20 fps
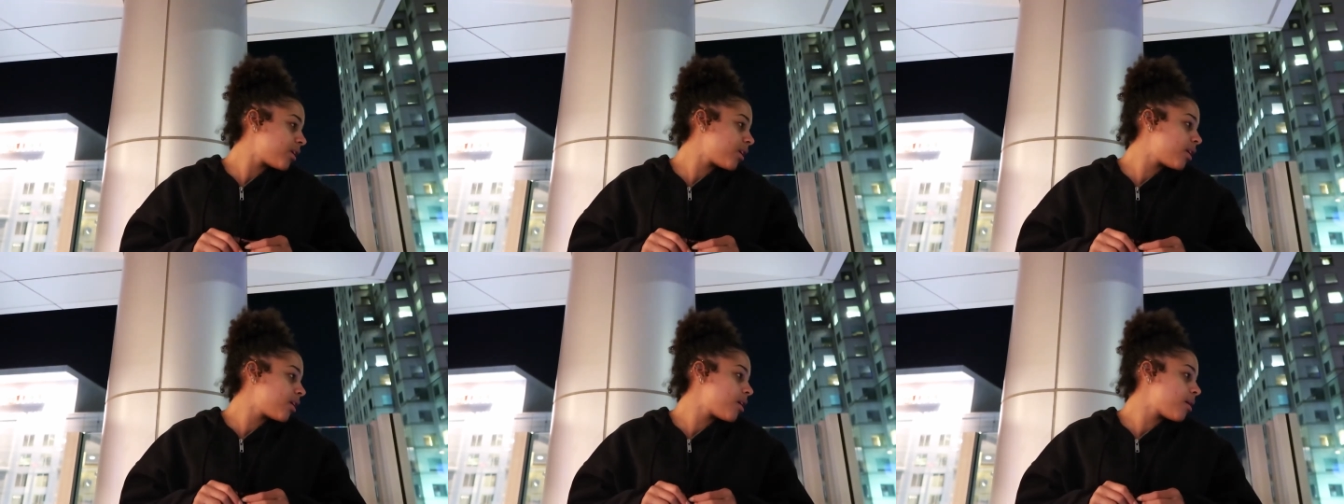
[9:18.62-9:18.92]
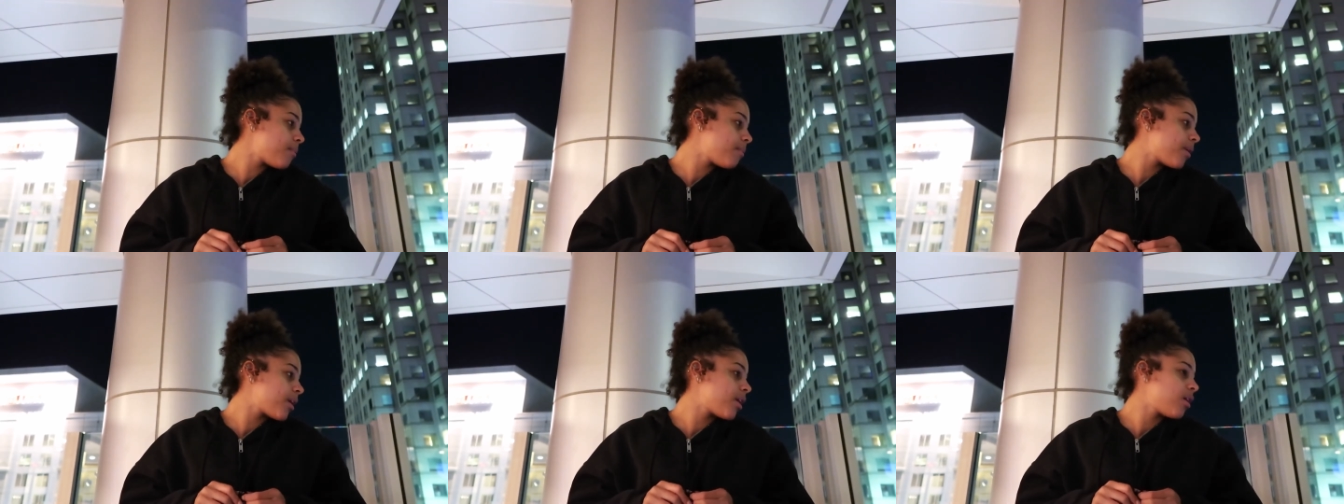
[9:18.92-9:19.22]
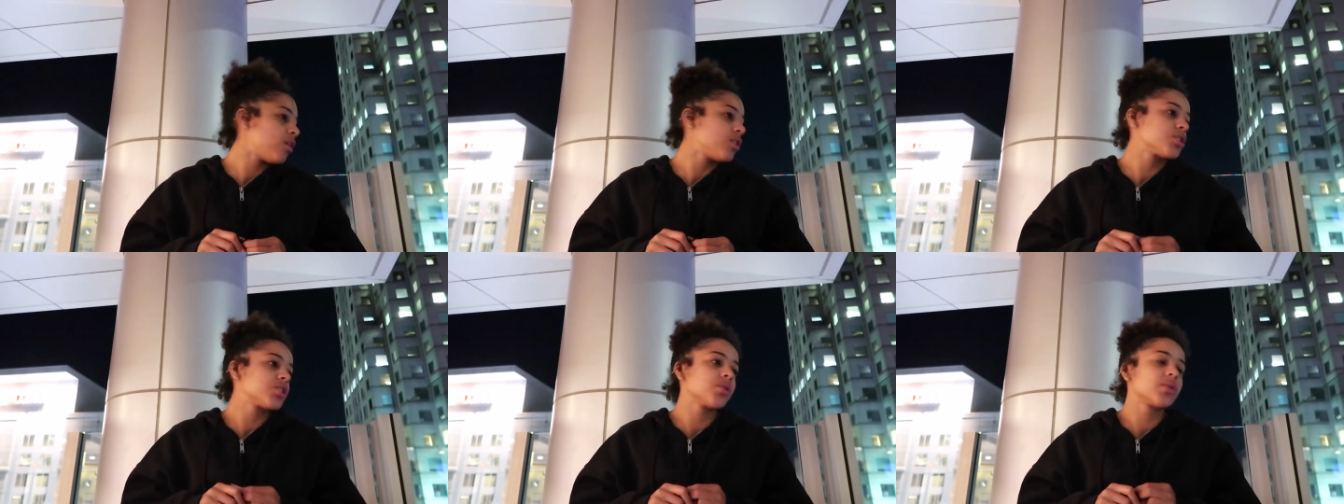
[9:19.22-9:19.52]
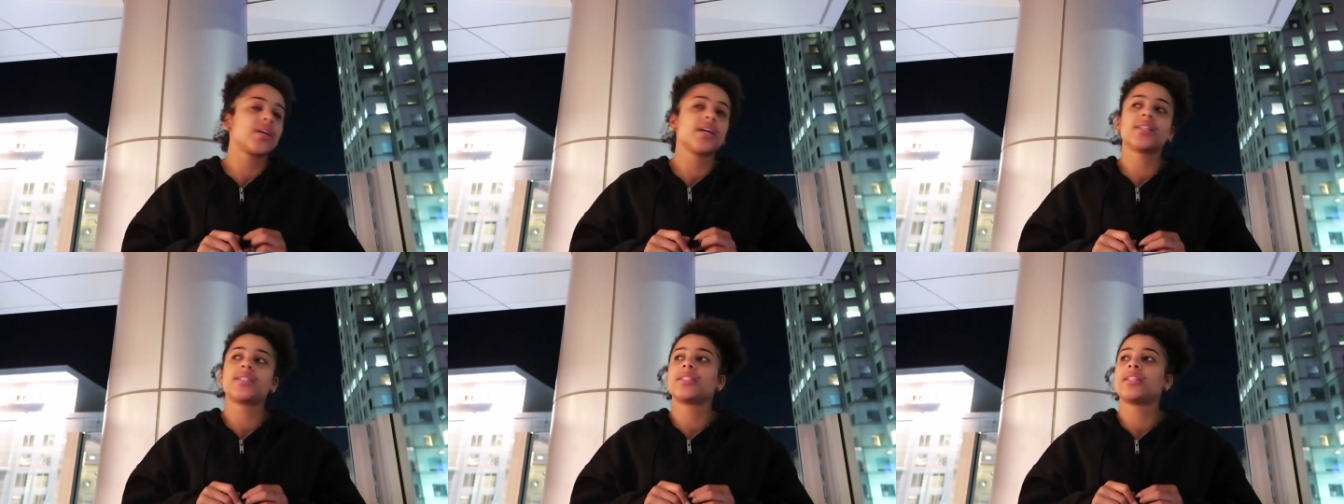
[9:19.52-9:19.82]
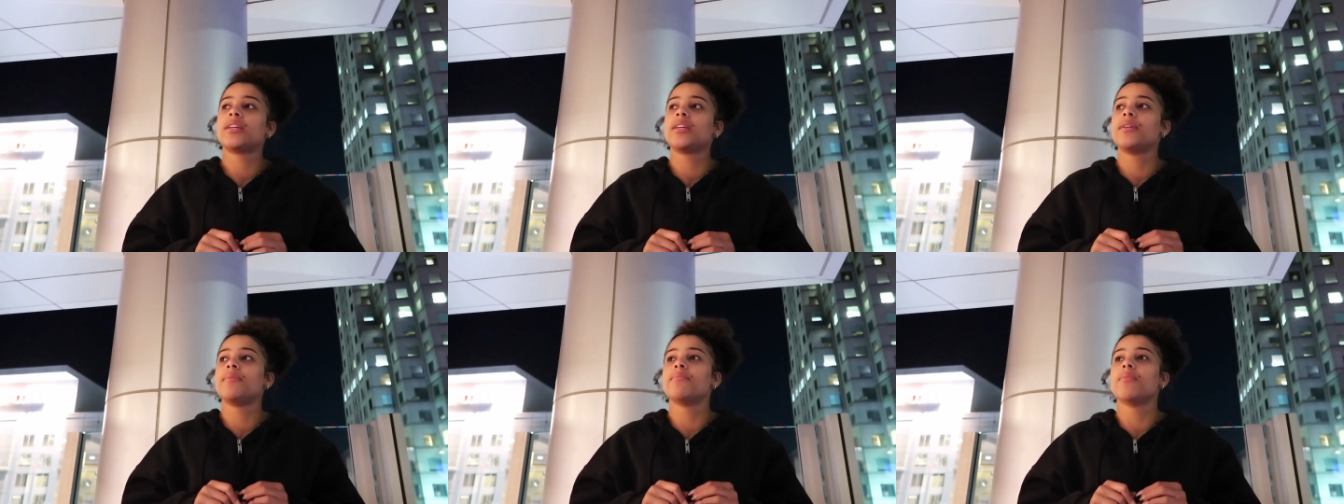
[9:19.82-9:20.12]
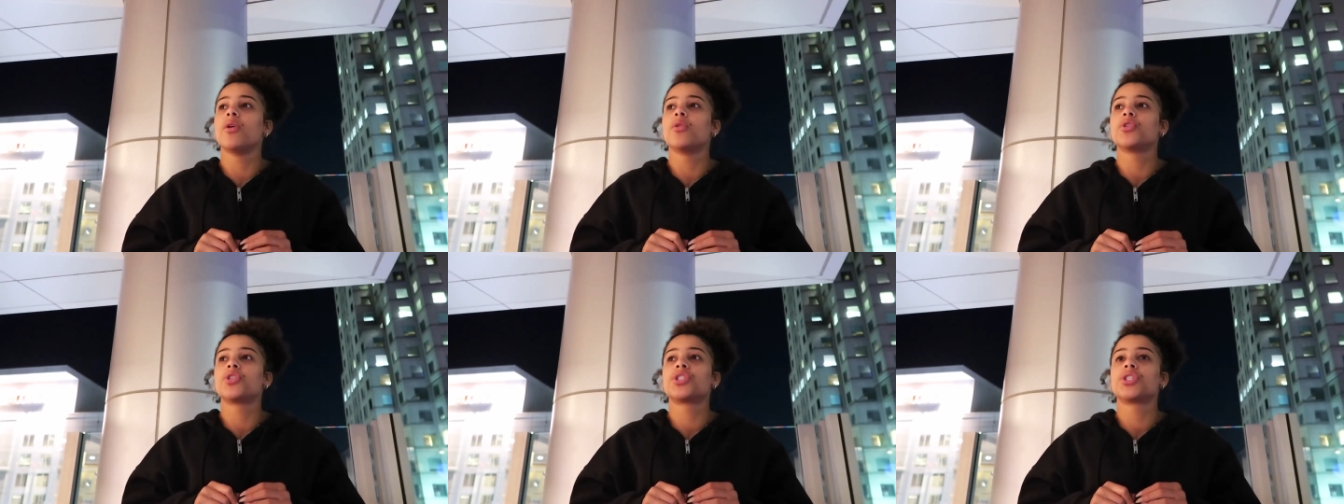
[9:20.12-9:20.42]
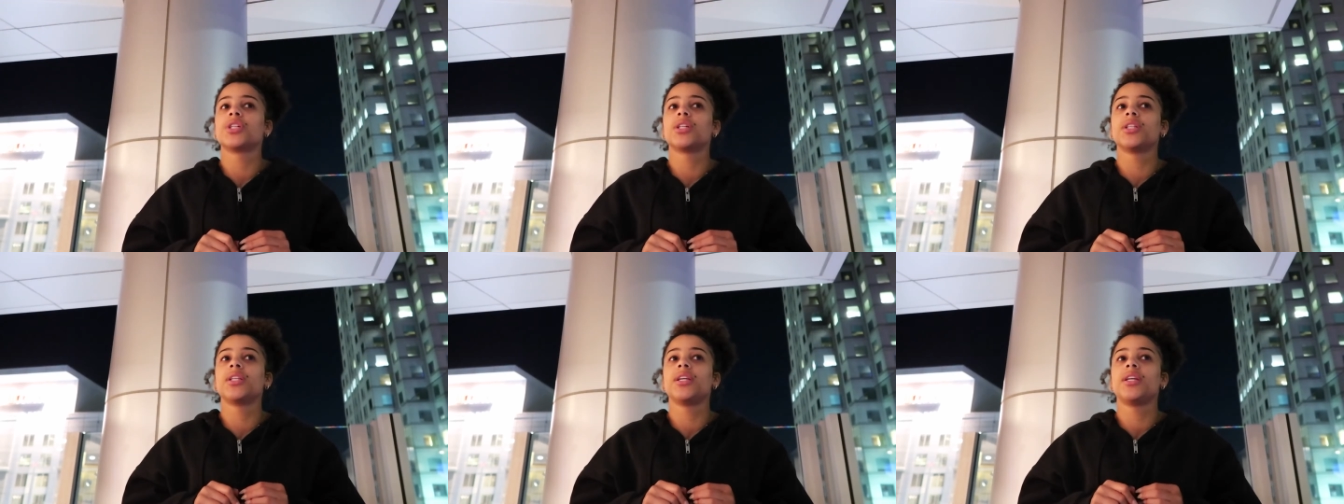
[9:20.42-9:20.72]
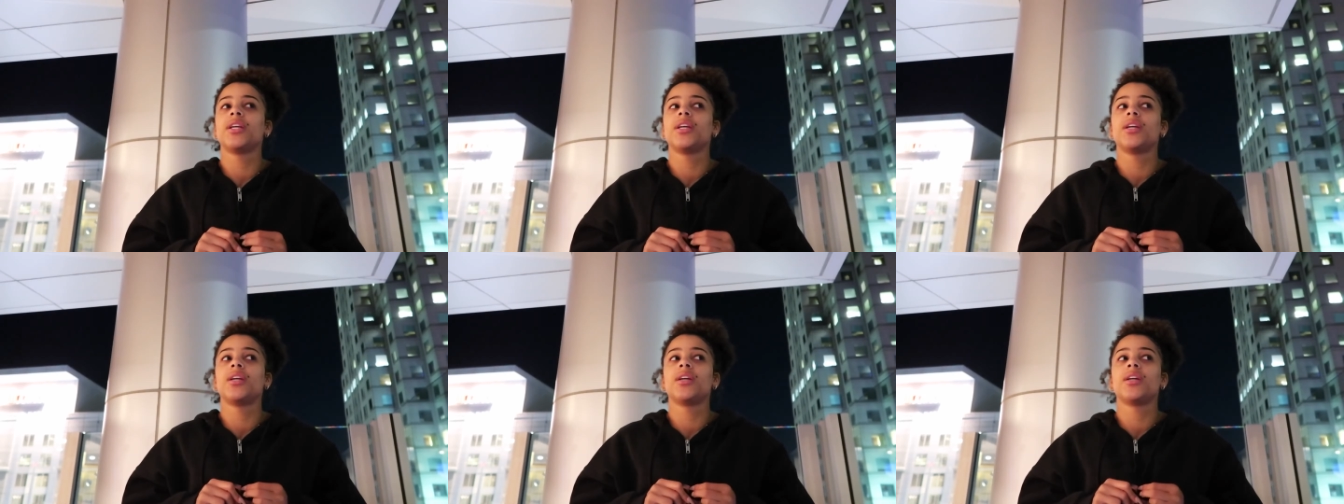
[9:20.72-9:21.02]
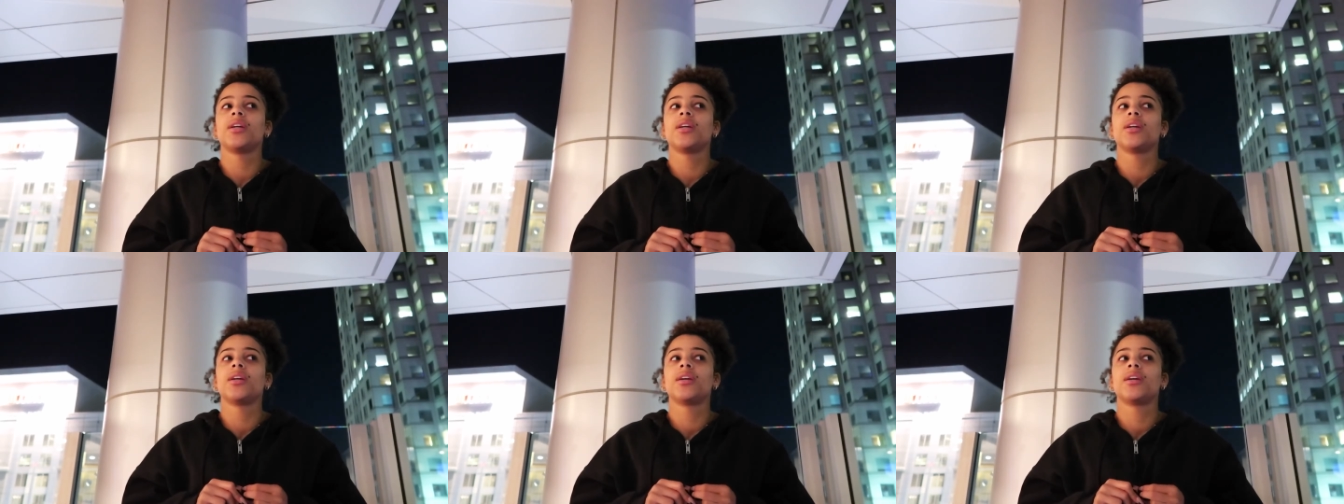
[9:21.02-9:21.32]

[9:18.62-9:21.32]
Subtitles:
here, but it also gets emotionally,